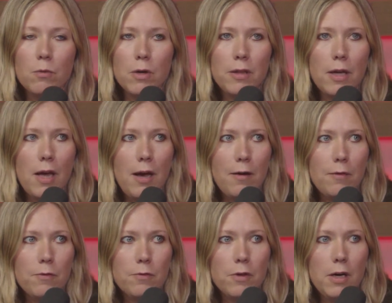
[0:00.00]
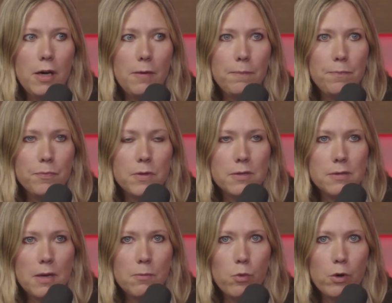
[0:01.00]
where they have the
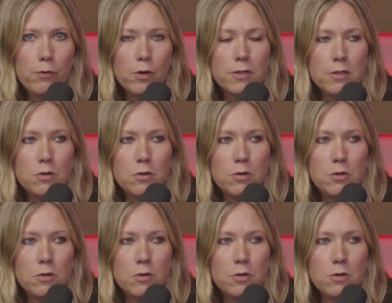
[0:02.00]
same workforce